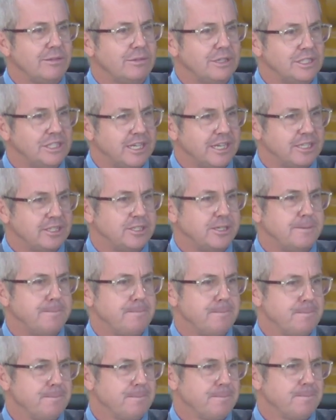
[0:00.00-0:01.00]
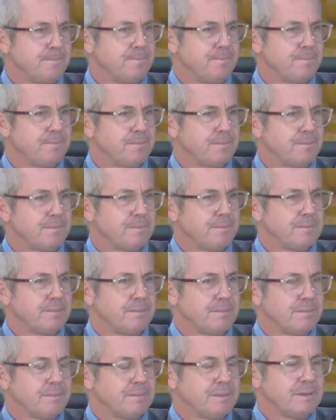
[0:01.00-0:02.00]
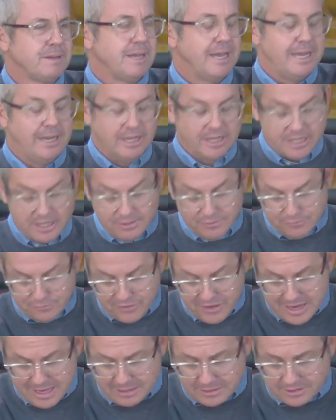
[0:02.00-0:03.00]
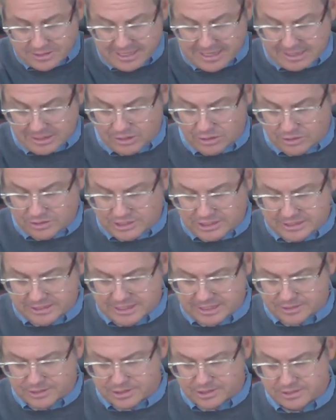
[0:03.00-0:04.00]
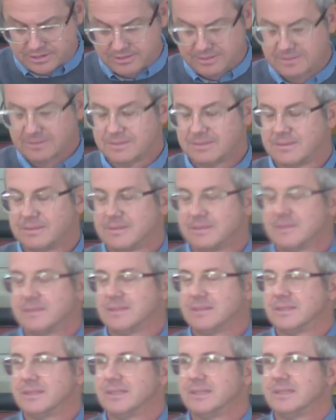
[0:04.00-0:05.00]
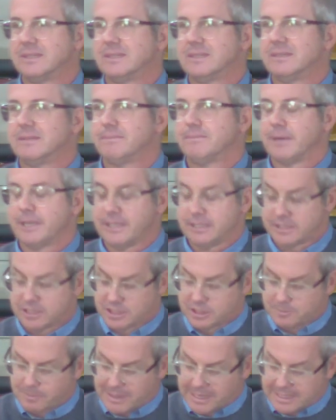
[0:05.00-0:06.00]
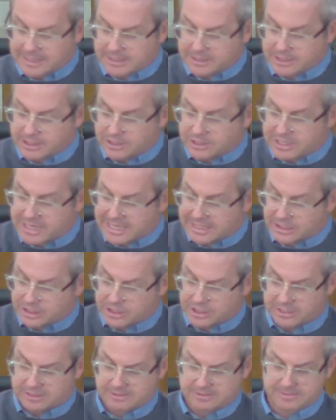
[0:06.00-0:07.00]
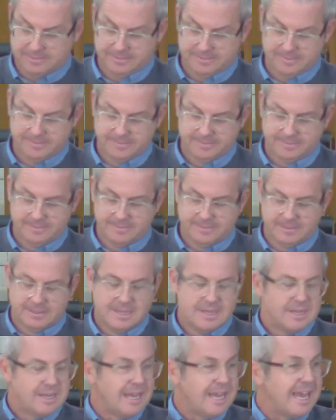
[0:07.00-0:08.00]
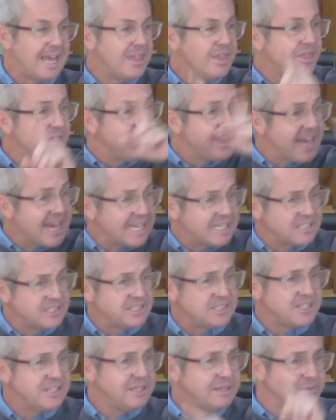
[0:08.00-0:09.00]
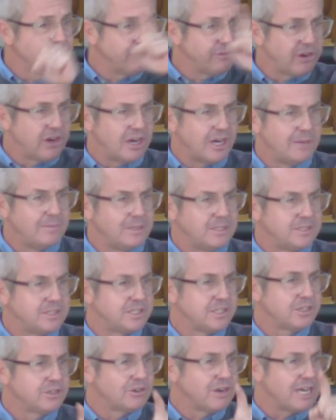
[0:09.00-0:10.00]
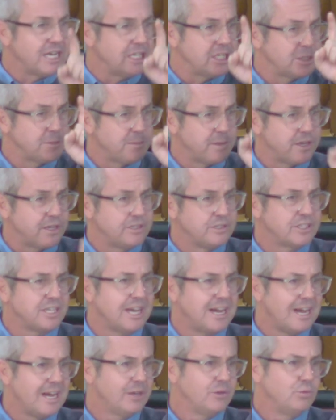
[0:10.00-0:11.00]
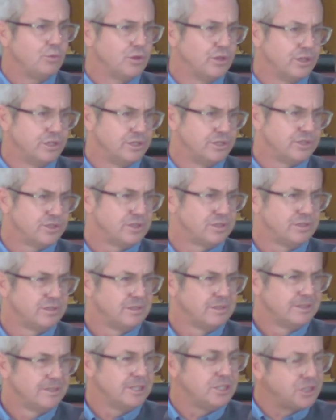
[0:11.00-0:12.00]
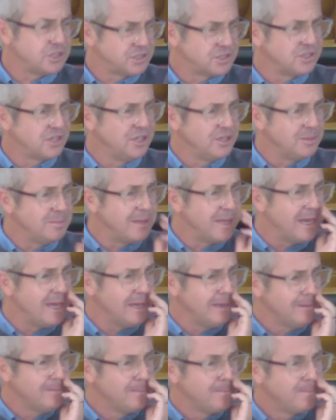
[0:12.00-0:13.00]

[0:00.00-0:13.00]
rejects Him. And it confounds our logic, doesn't it? But it displays His nature. And that's the environment to grasp those hard words. Did you see them there?